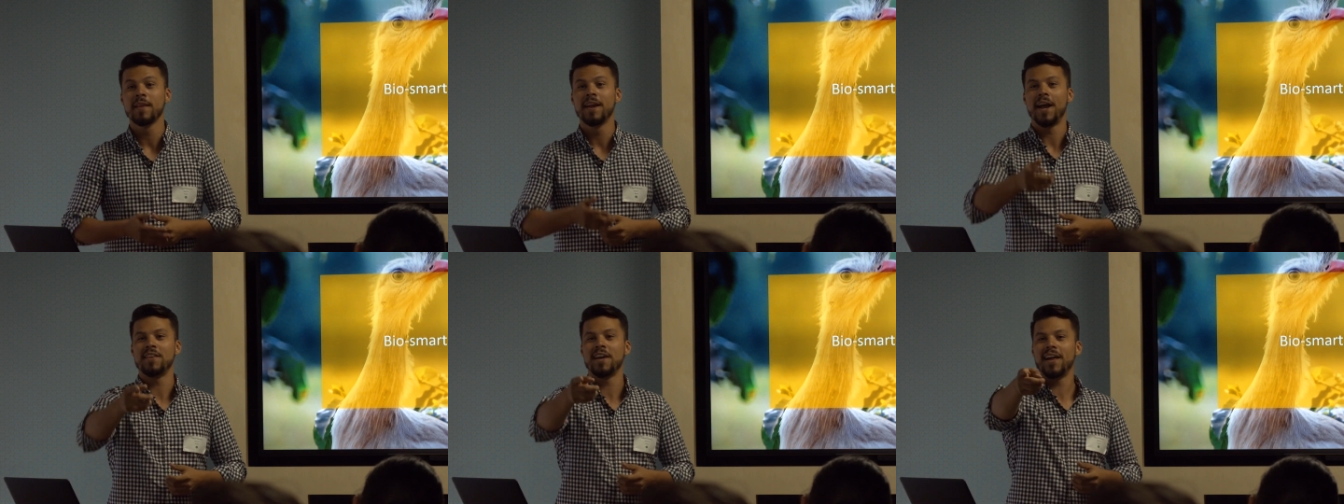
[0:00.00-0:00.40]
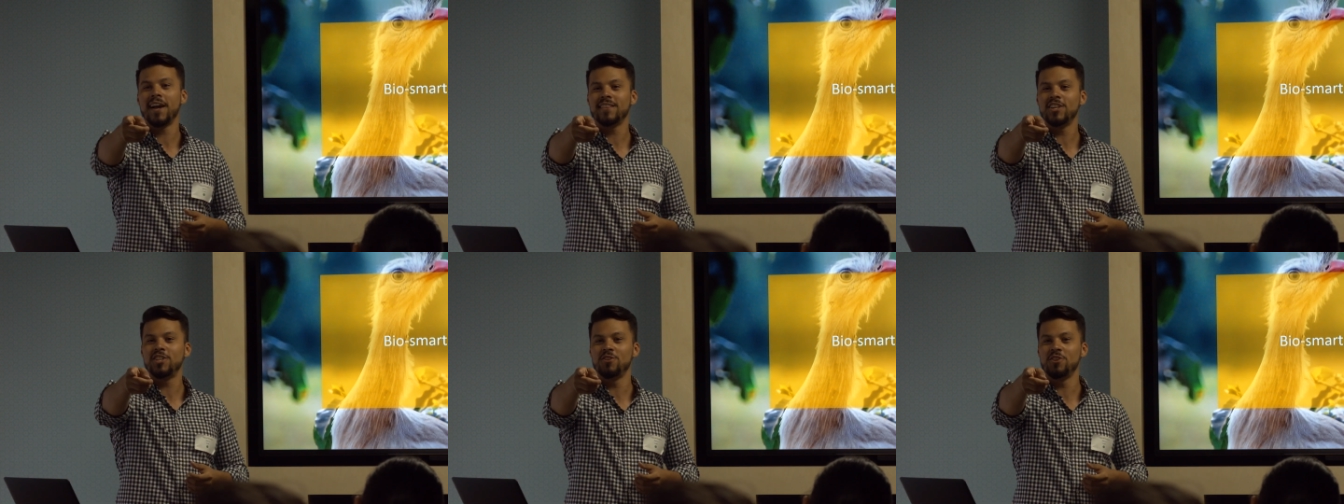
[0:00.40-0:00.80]
And I
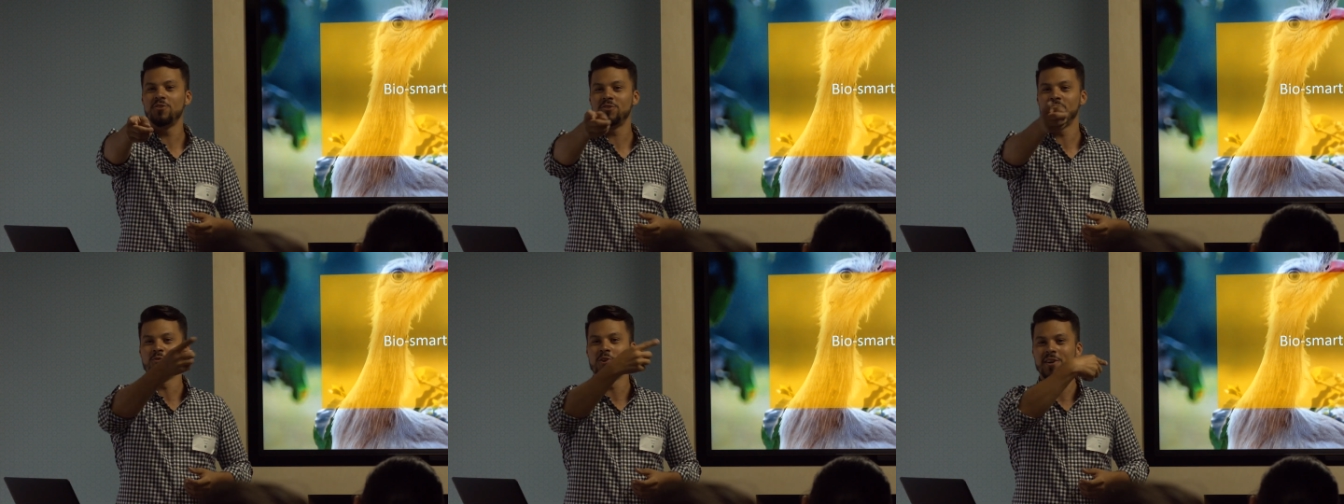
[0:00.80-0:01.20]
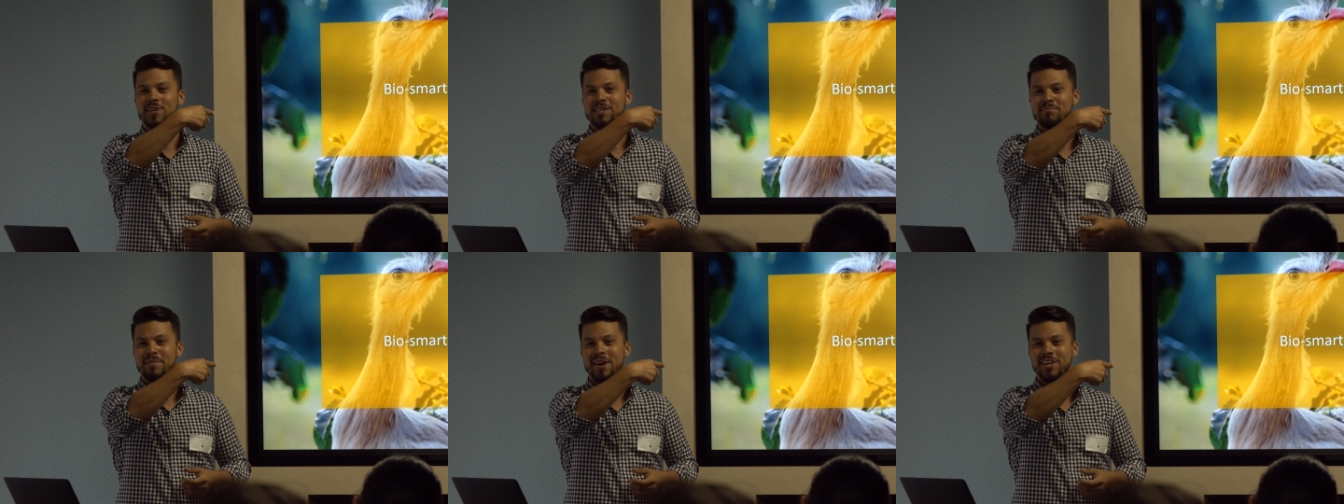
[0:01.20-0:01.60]
like that you use
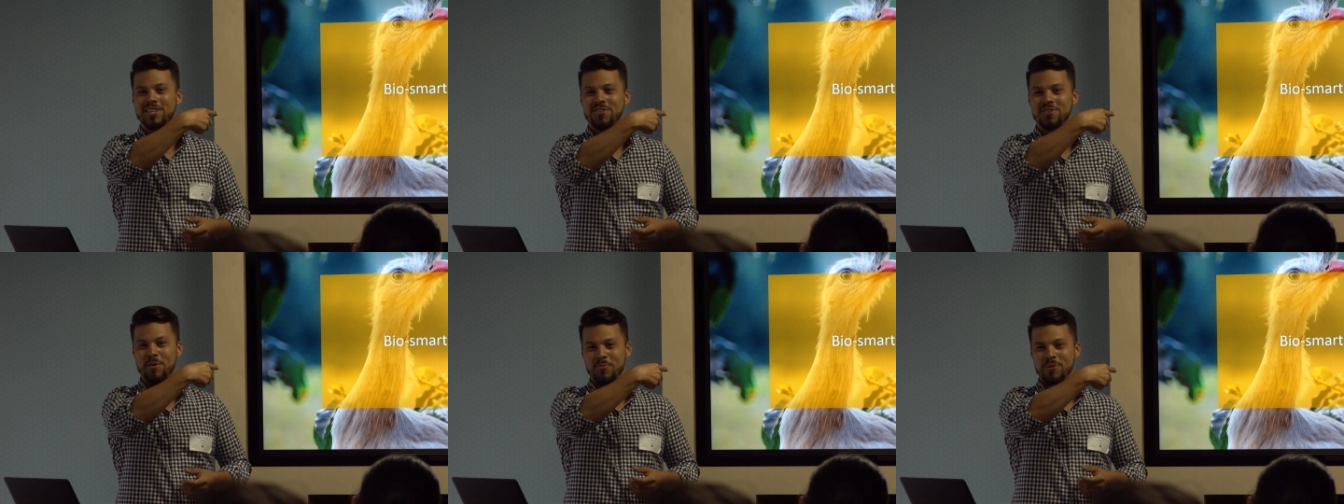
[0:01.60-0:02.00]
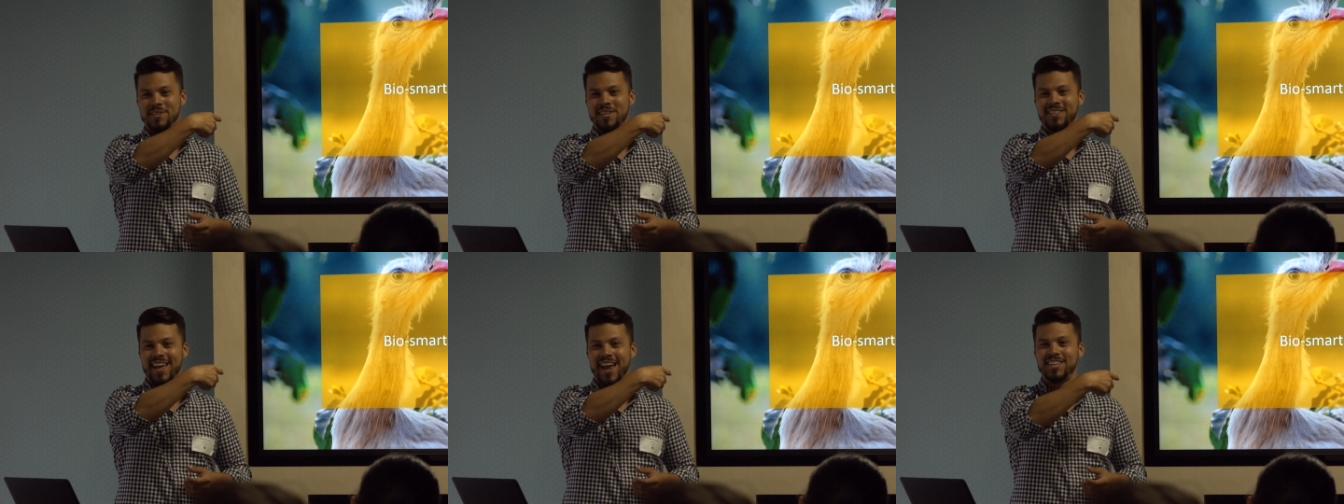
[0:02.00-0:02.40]
water smart in your
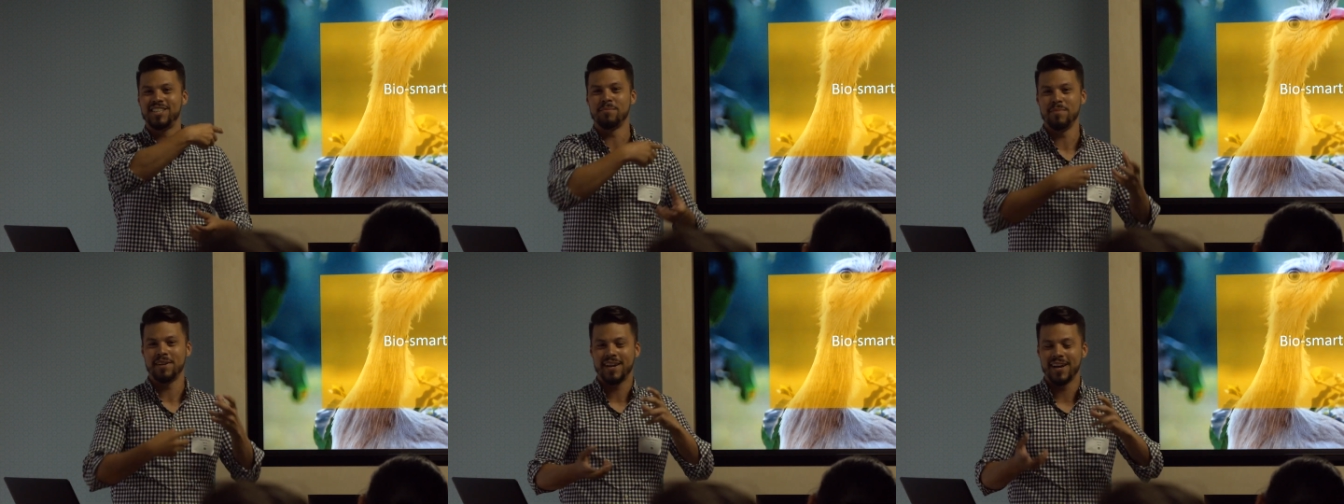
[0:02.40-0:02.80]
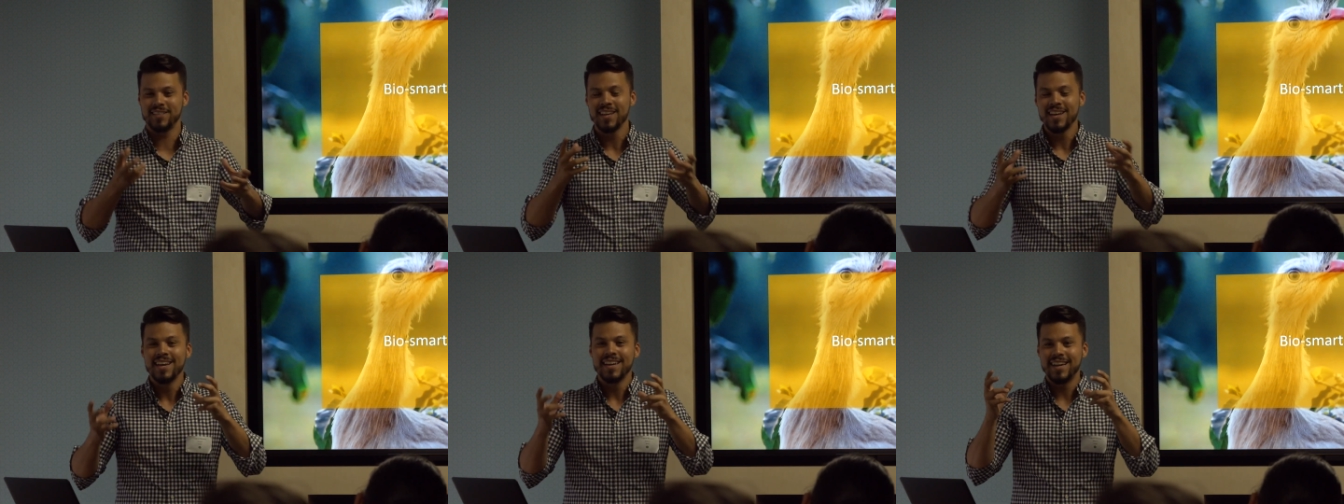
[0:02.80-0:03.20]
presentation
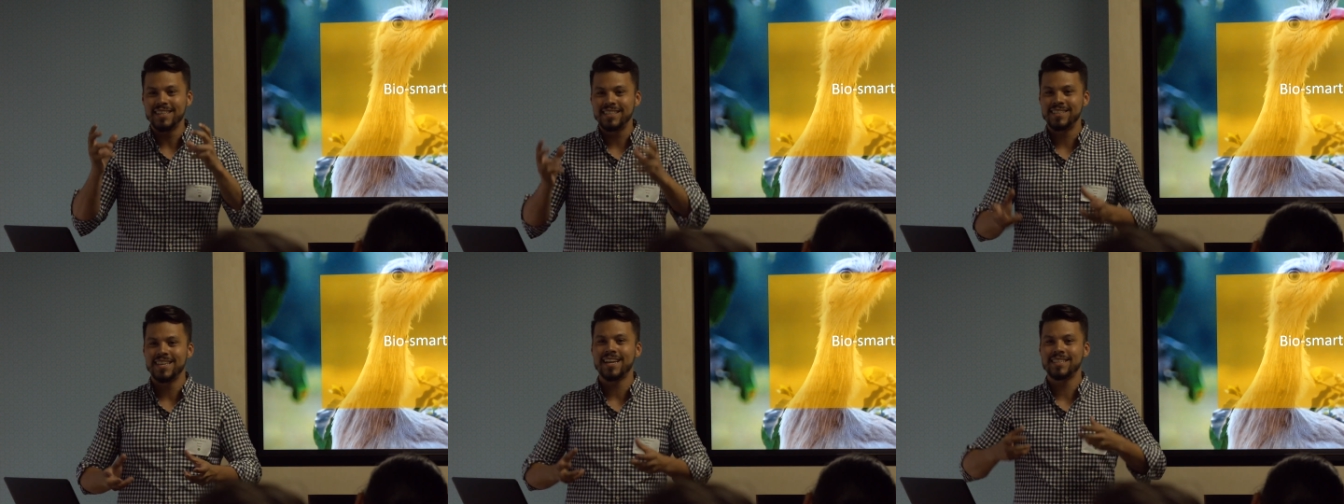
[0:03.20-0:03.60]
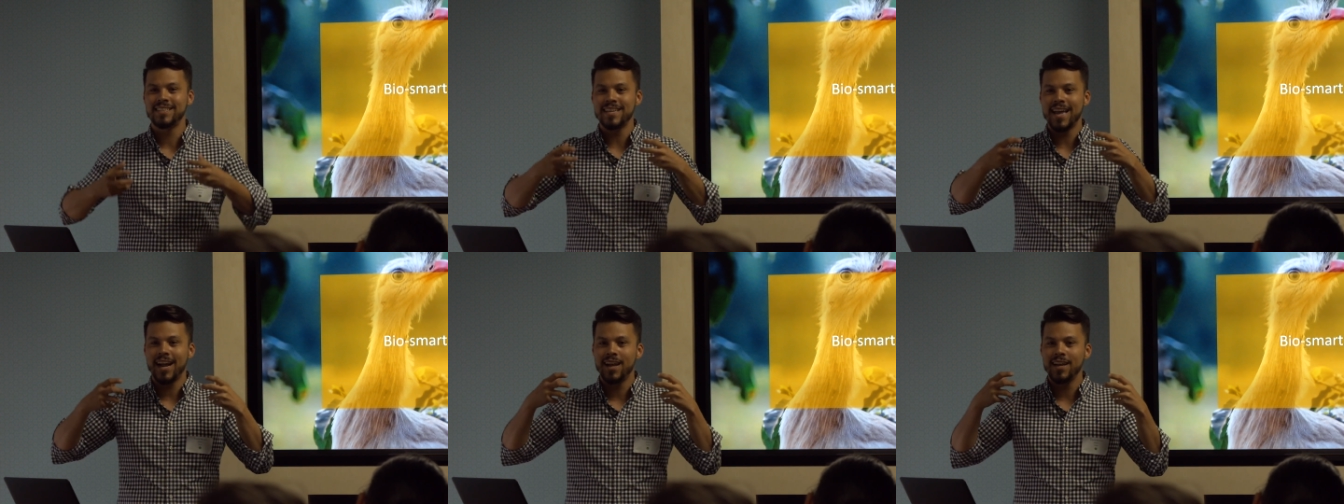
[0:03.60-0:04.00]
because it's
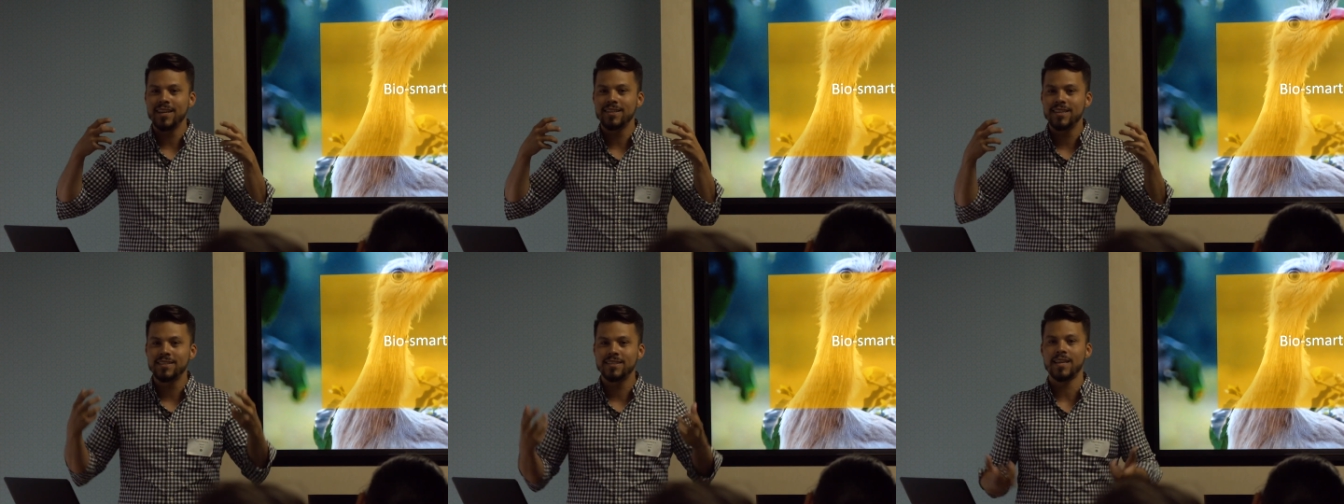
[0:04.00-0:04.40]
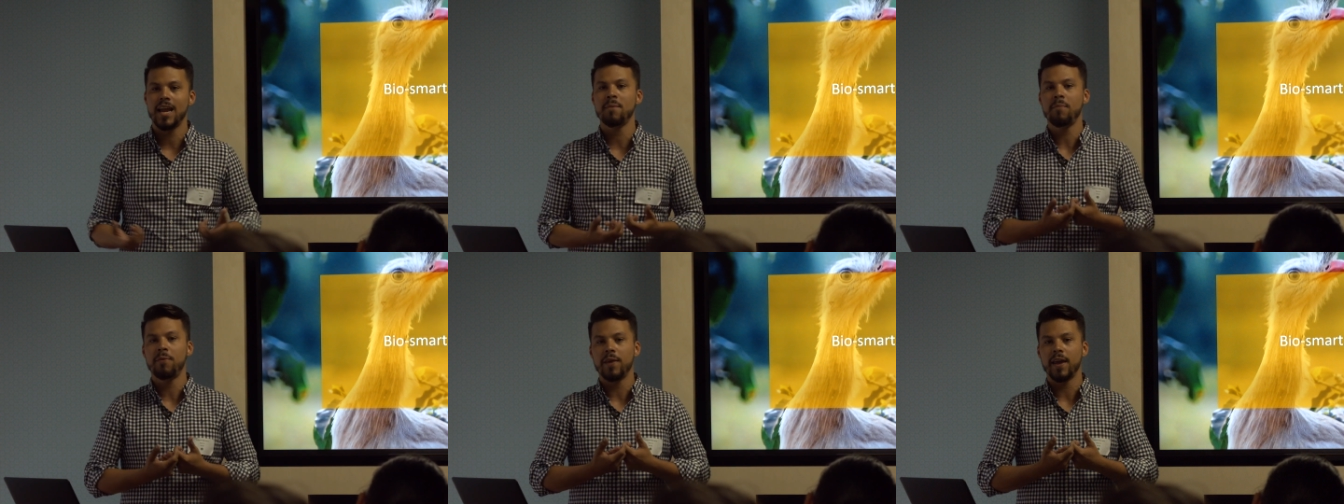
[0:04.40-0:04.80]
exactly the
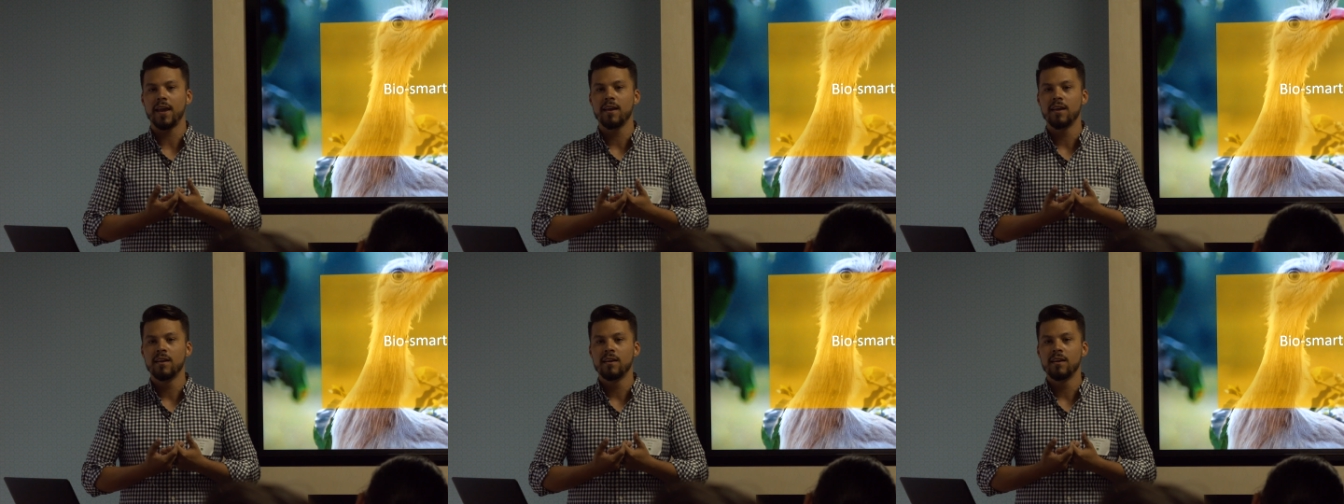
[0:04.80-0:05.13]
same thing.